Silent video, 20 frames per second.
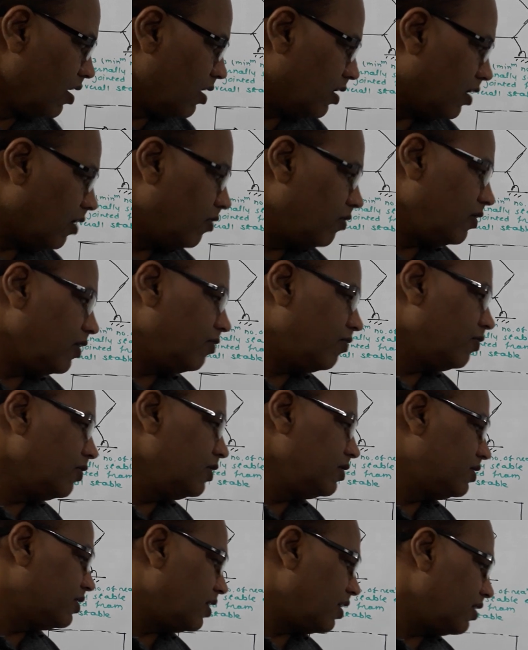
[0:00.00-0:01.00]
Now, if
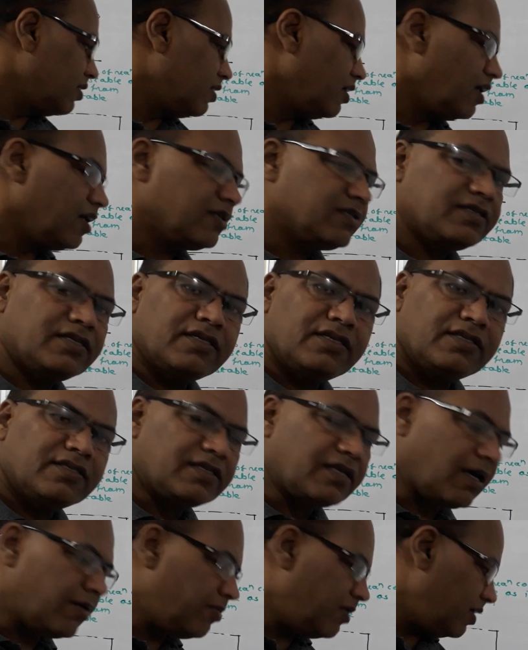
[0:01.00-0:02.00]
we check the external
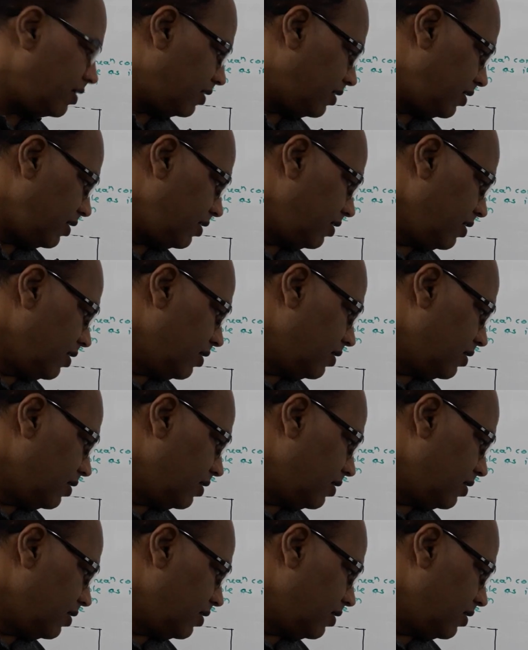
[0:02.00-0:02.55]
stability,